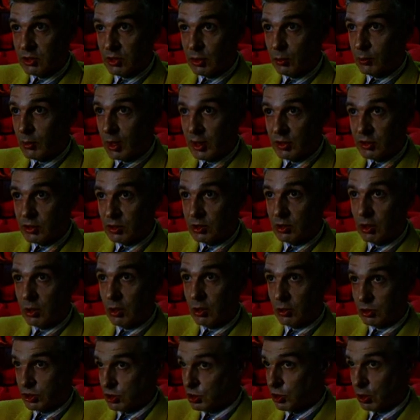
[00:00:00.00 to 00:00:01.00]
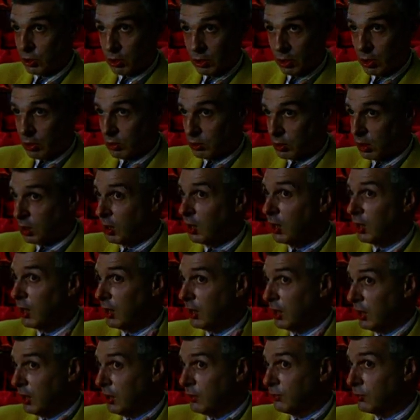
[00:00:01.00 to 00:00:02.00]
who might, shock horror,
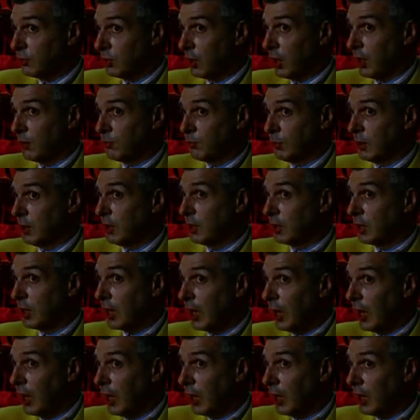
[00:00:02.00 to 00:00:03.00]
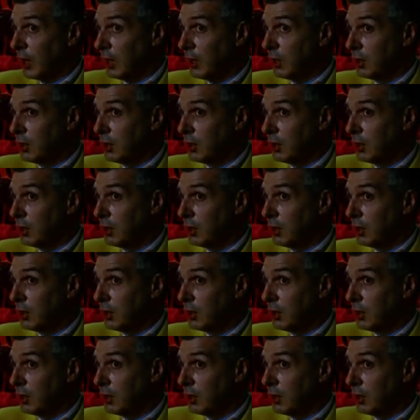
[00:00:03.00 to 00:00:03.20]
even have been gay.